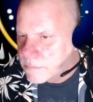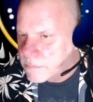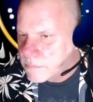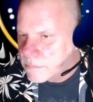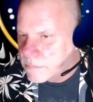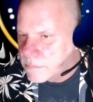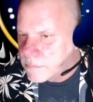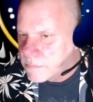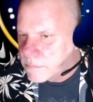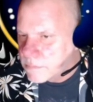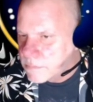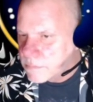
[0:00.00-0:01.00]

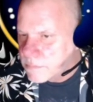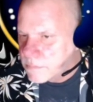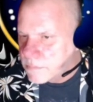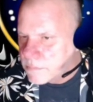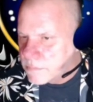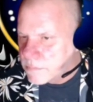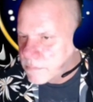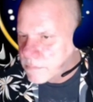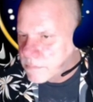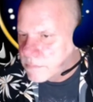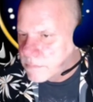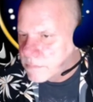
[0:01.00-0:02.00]

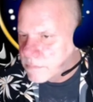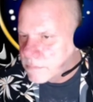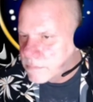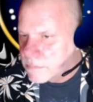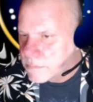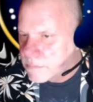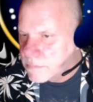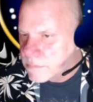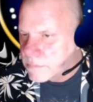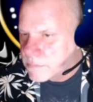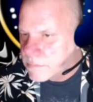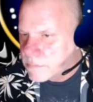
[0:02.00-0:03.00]
[no speech]